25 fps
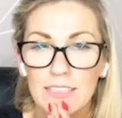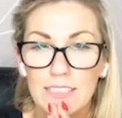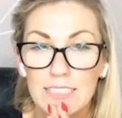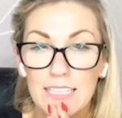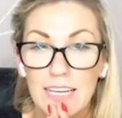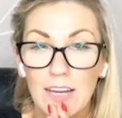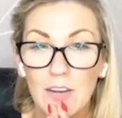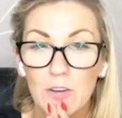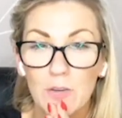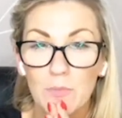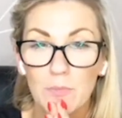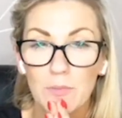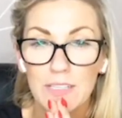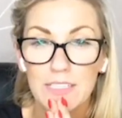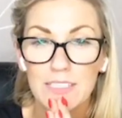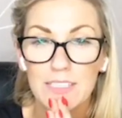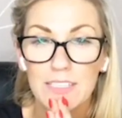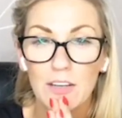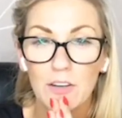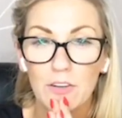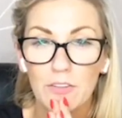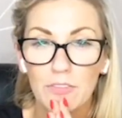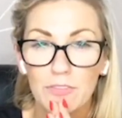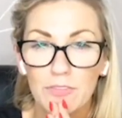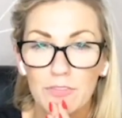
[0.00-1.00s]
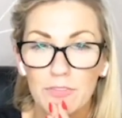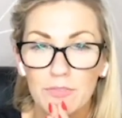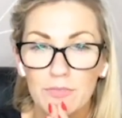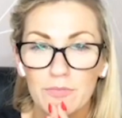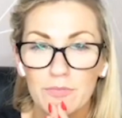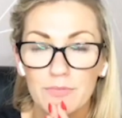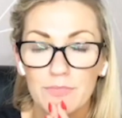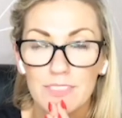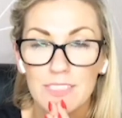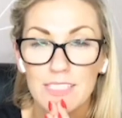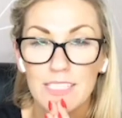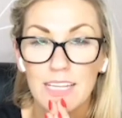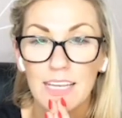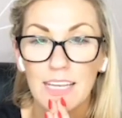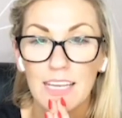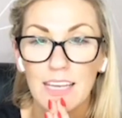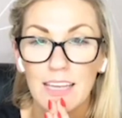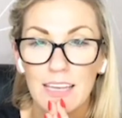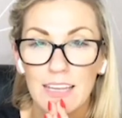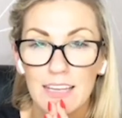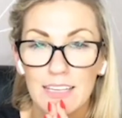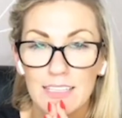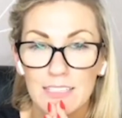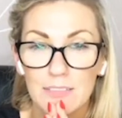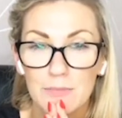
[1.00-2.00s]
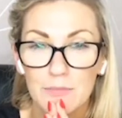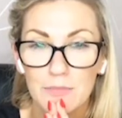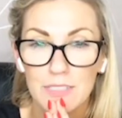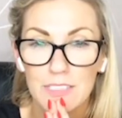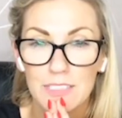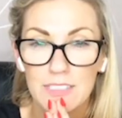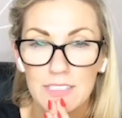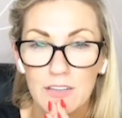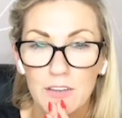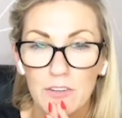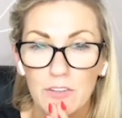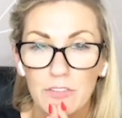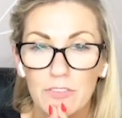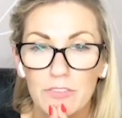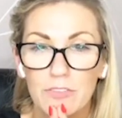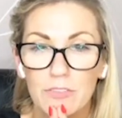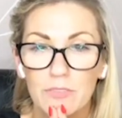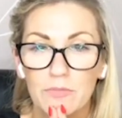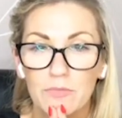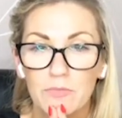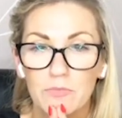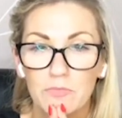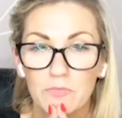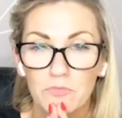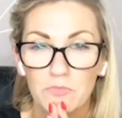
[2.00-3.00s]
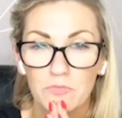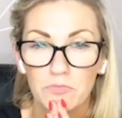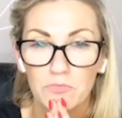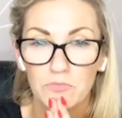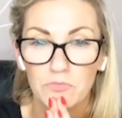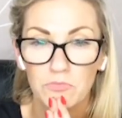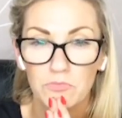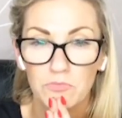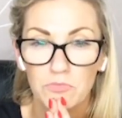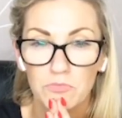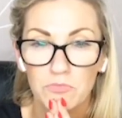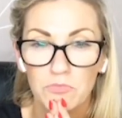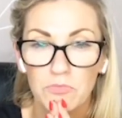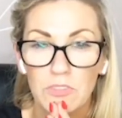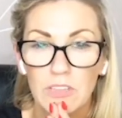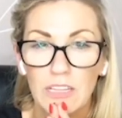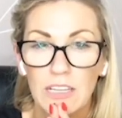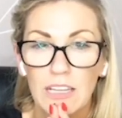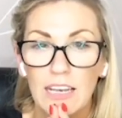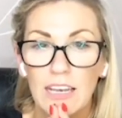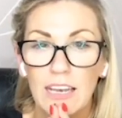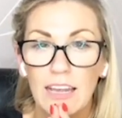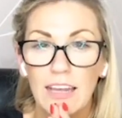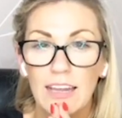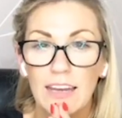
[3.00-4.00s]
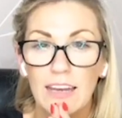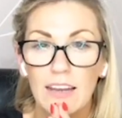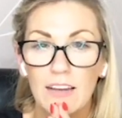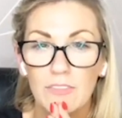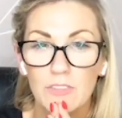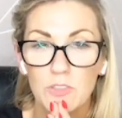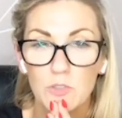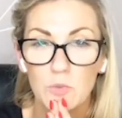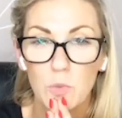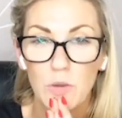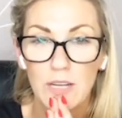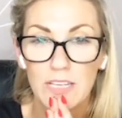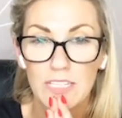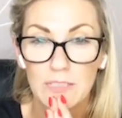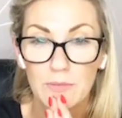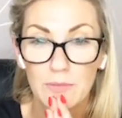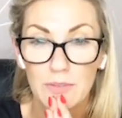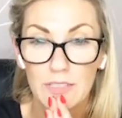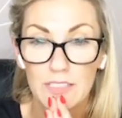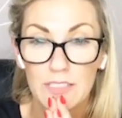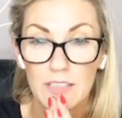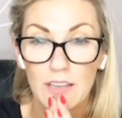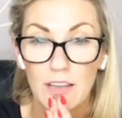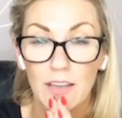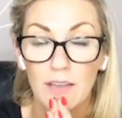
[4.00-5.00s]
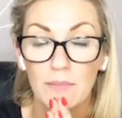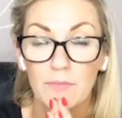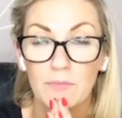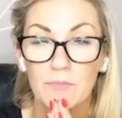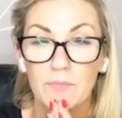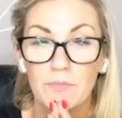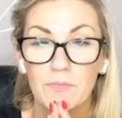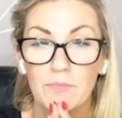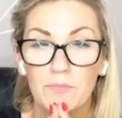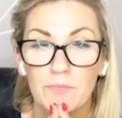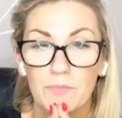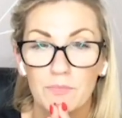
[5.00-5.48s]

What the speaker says: Doubted myself, second guessing myself, letting others waste my time,